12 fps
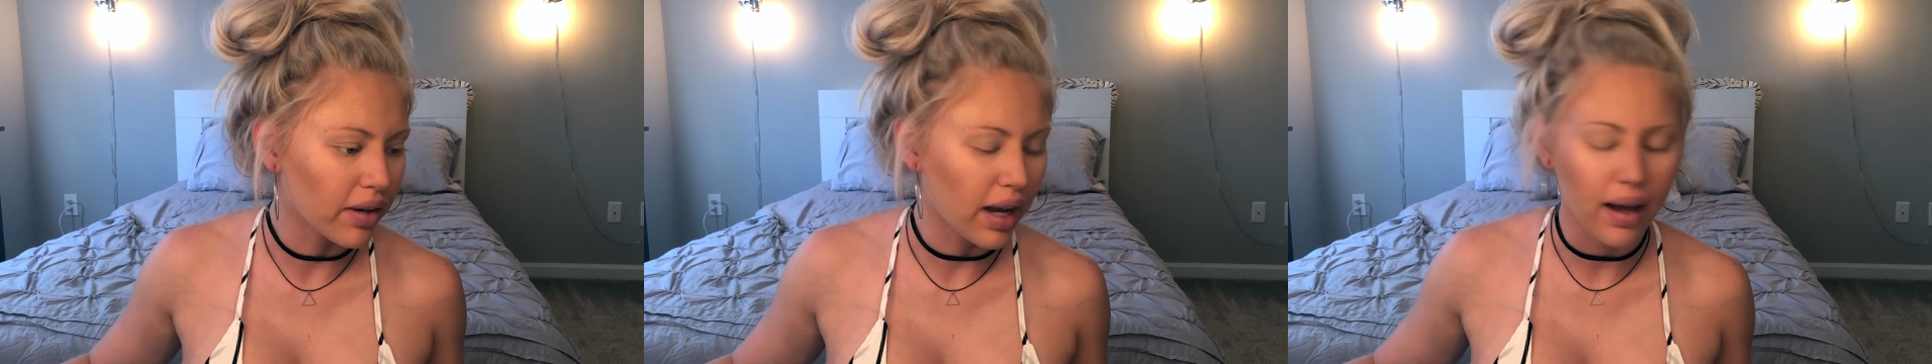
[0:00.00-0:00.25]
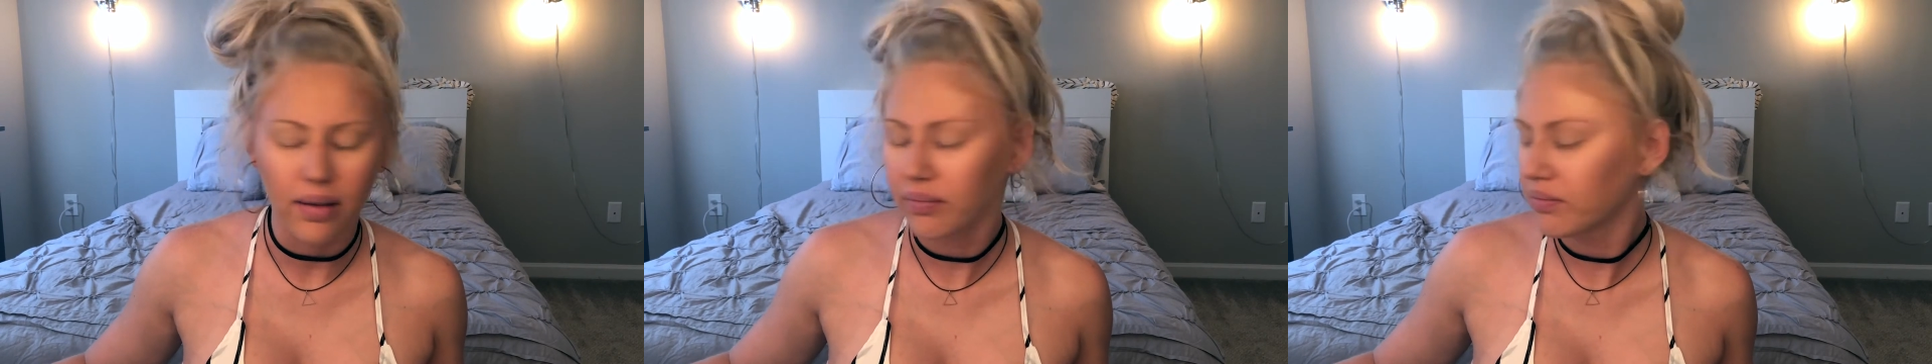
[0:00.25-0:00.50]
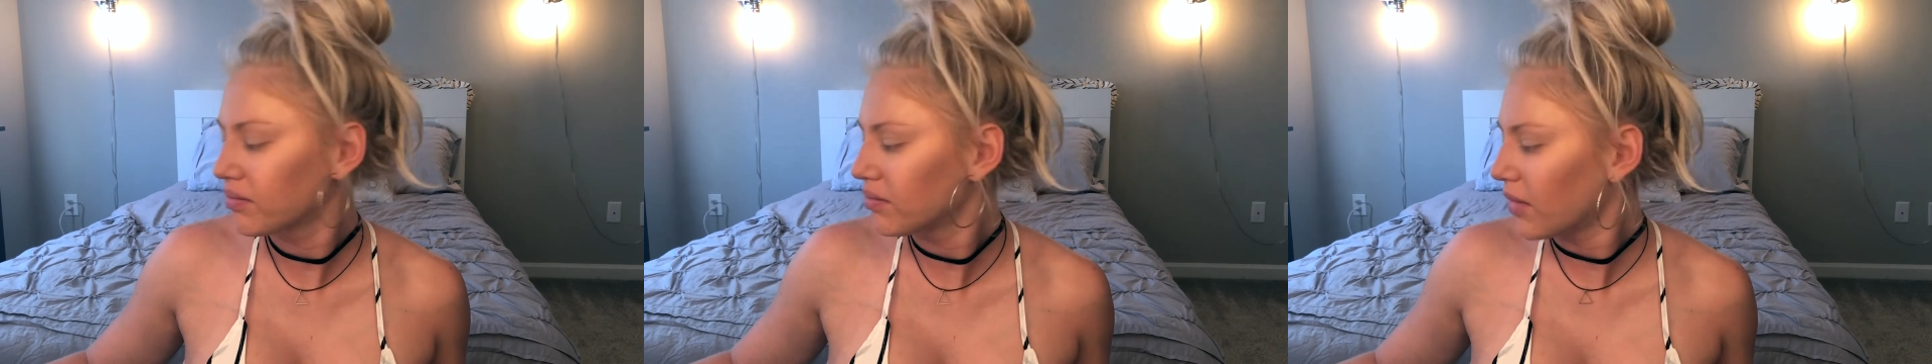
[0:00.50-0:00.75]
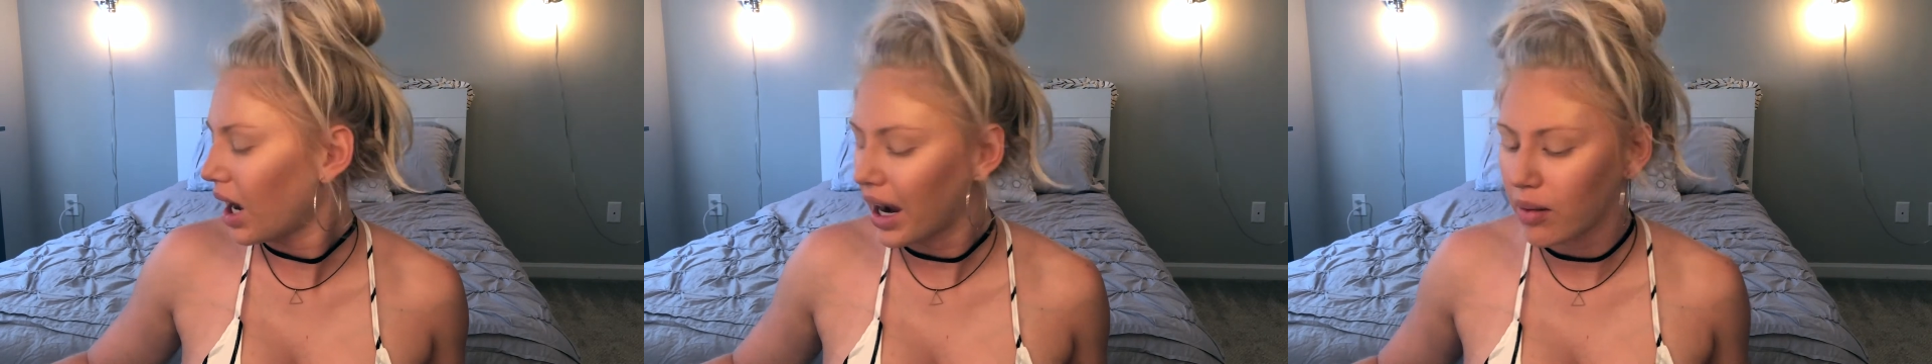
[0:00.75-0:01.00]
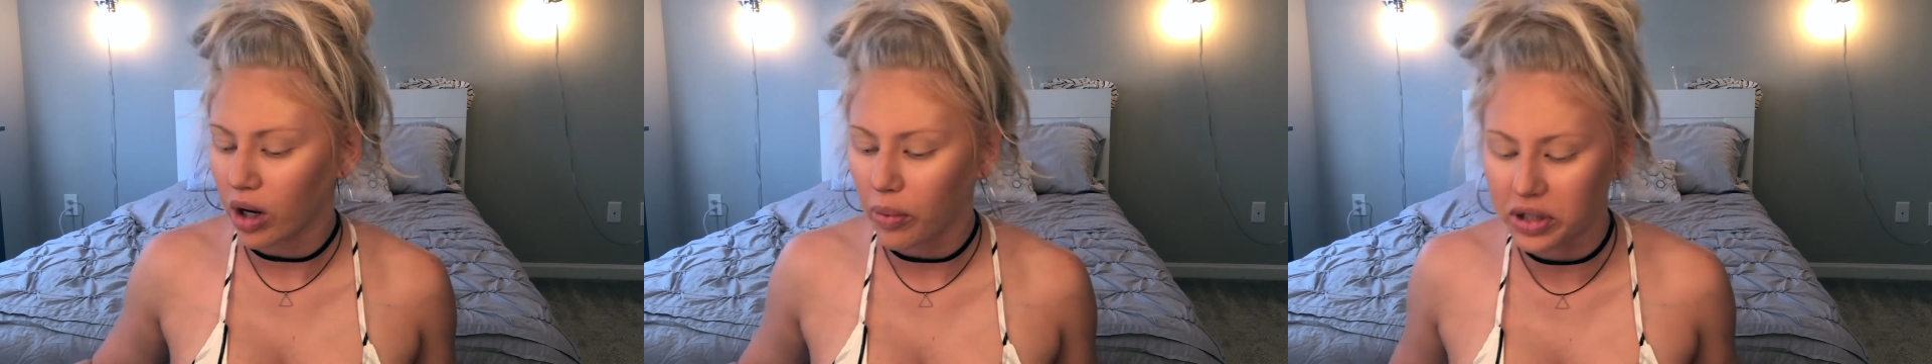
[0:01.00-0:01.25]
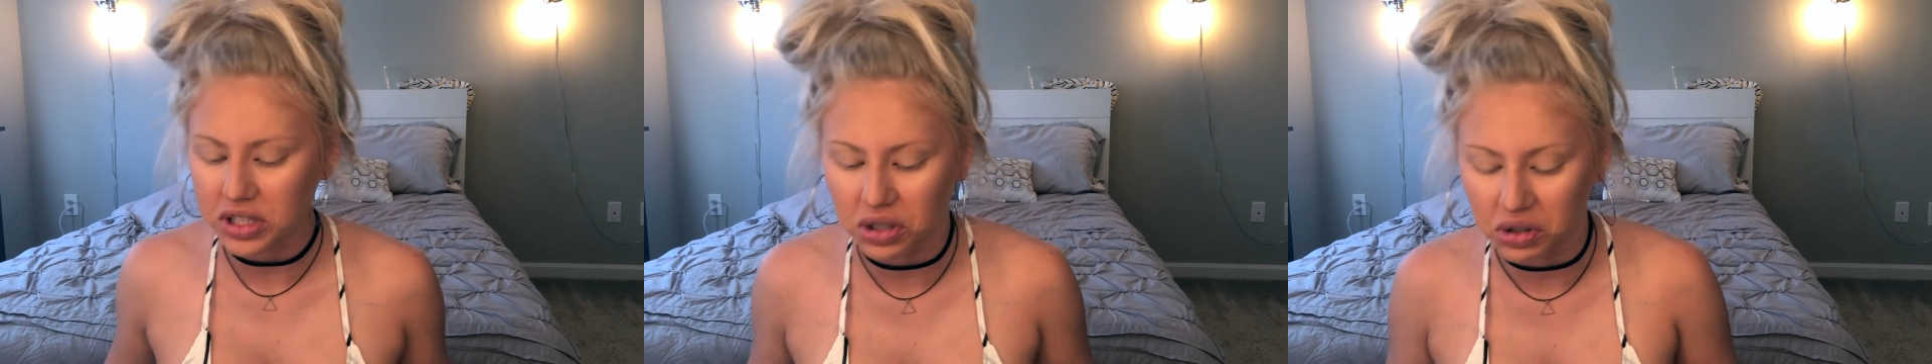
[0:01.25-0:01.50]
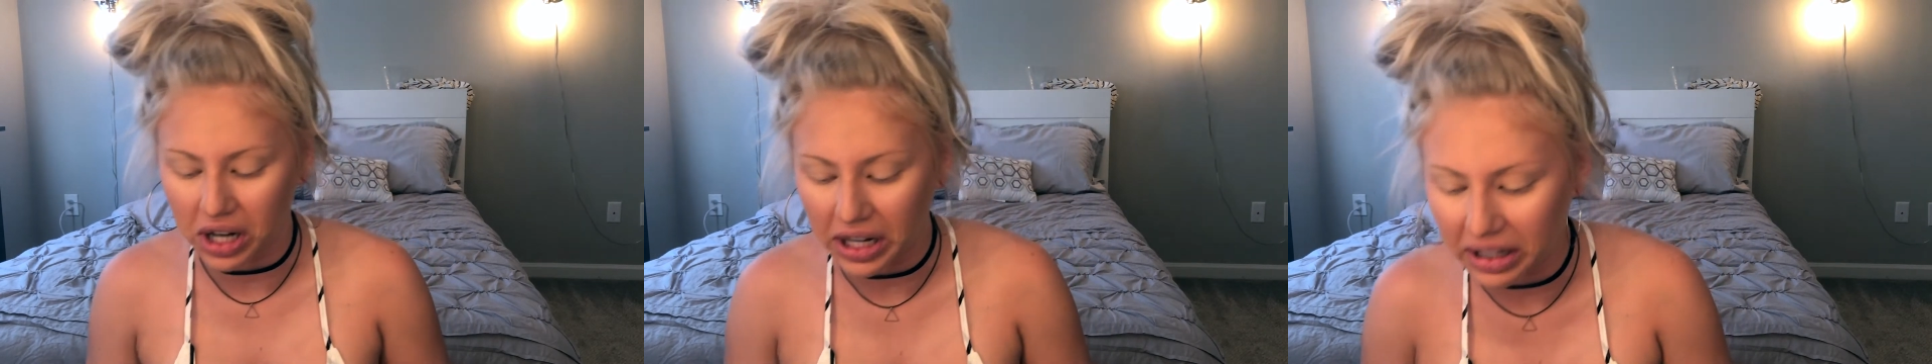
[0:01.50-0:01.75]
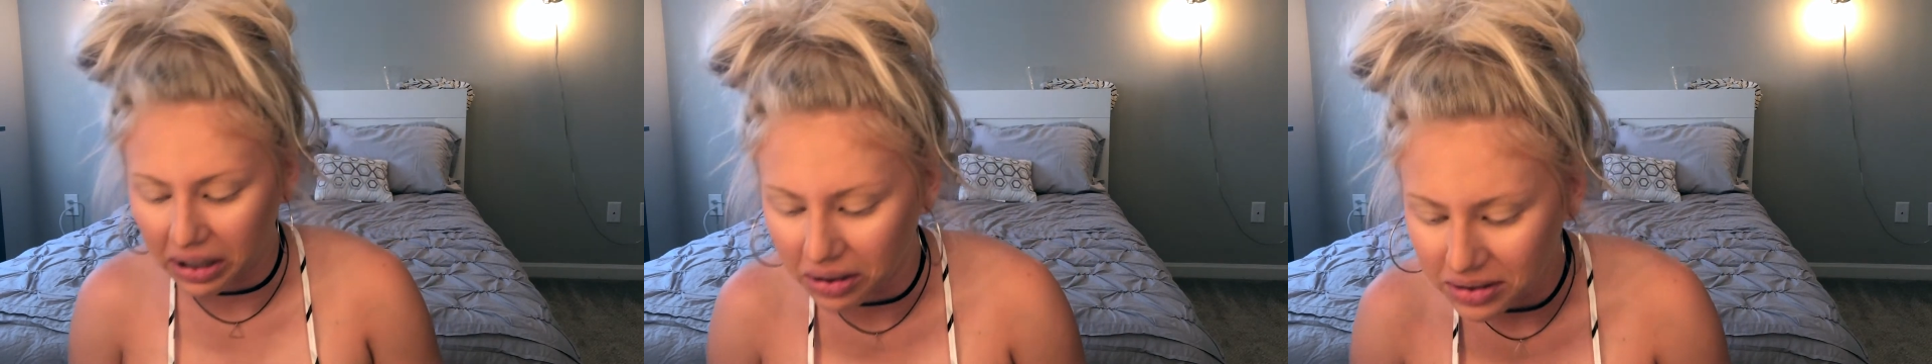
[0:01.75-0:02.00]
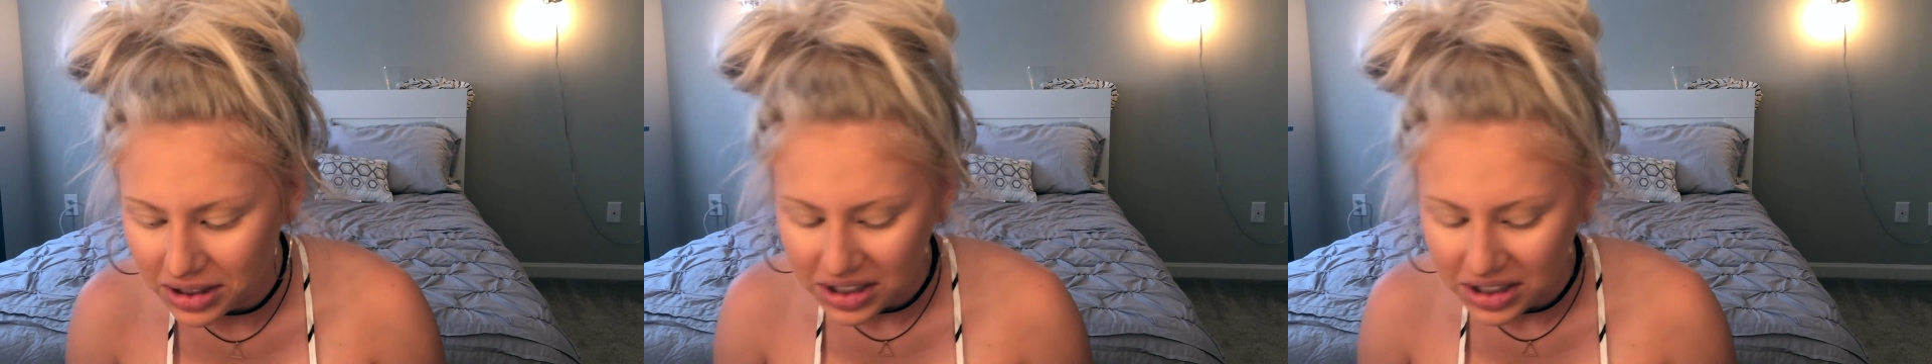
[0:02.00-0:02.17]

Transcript: an eyebrow pencil right now.